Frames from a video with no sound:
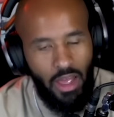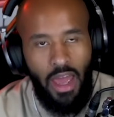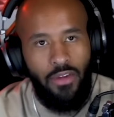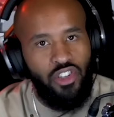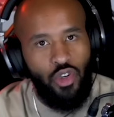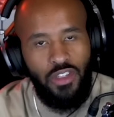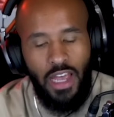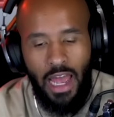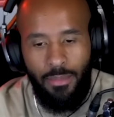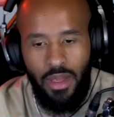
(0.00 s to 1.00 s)
Every single
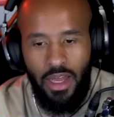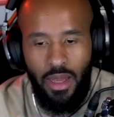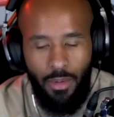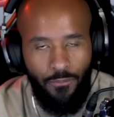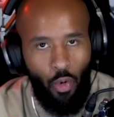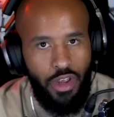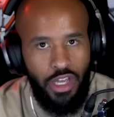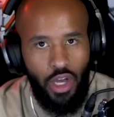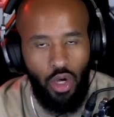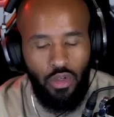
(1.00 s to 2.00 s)
time before he
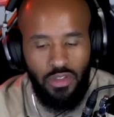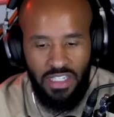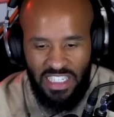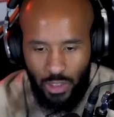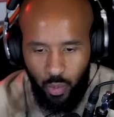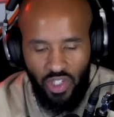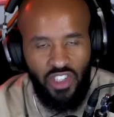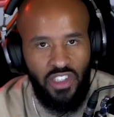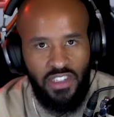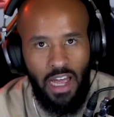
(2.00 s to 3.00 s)
goes, he
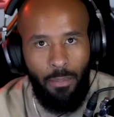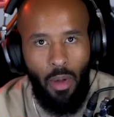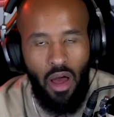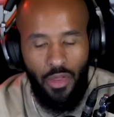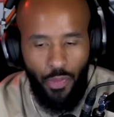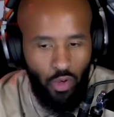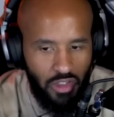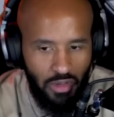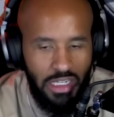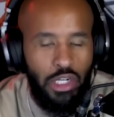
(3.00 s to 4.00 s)
switches to southpaw and throws
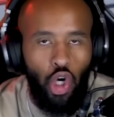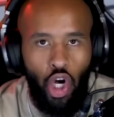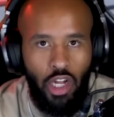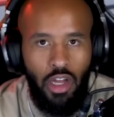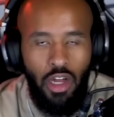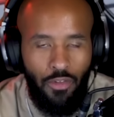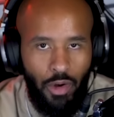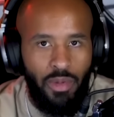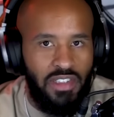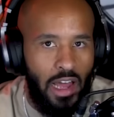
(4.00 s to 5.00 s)
a lead hook
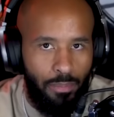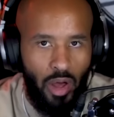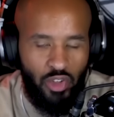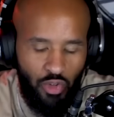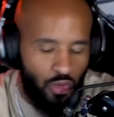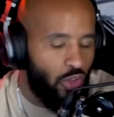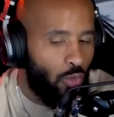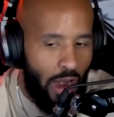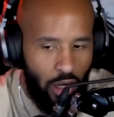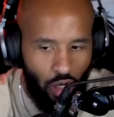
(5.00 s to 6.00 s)
from the southpaw. So he's throwing the
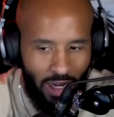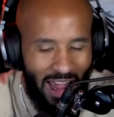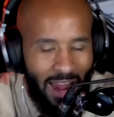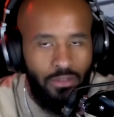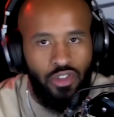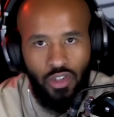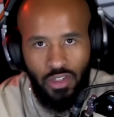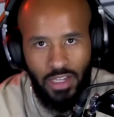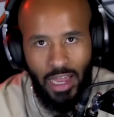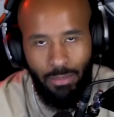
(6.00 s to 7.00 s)
right hook every single
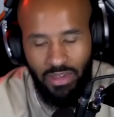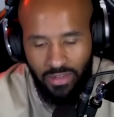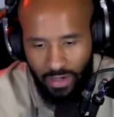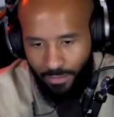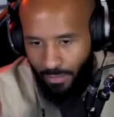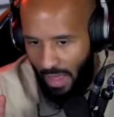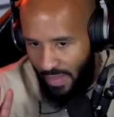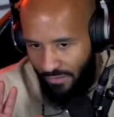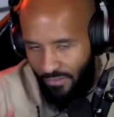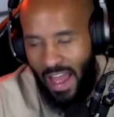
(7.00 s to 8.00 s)
time. He's done it, I
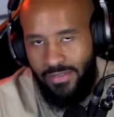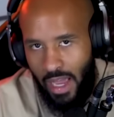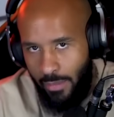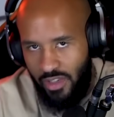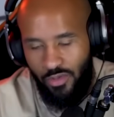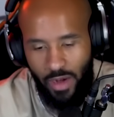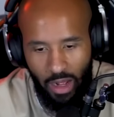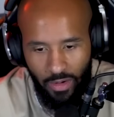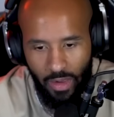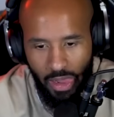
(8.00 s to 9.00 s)
think, 5 times this
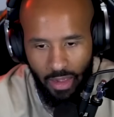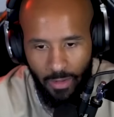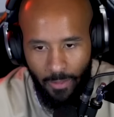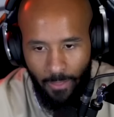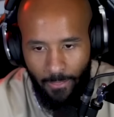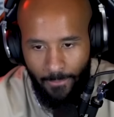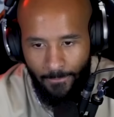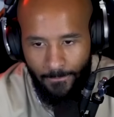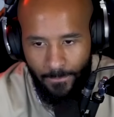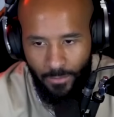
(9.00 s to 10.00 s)
round.
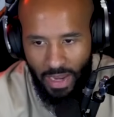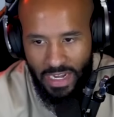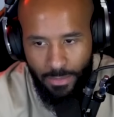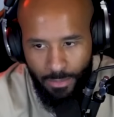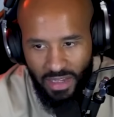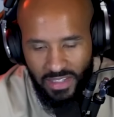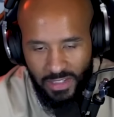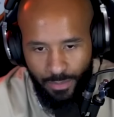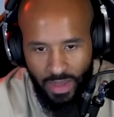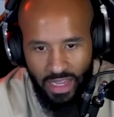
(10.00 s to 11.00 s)
And he
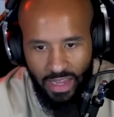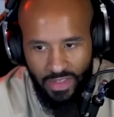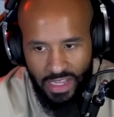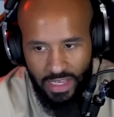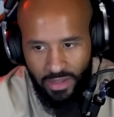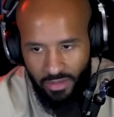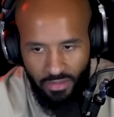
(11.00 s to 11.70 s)
misses big, and he